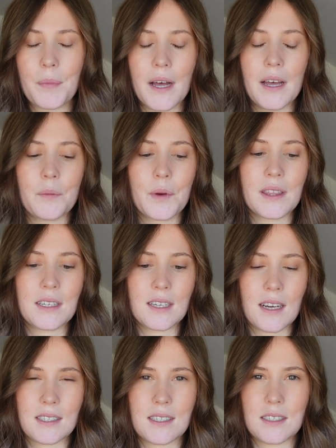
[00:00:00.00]
But with the
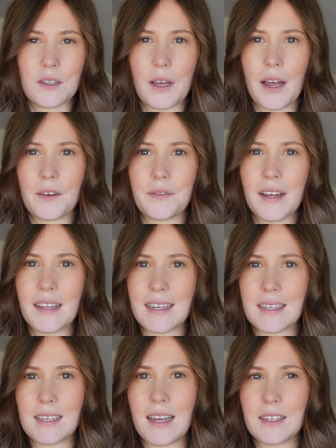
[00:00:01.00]
tuxes, it kind of felt
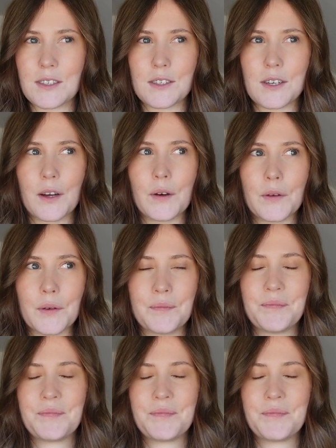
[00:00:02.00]
like set in stone.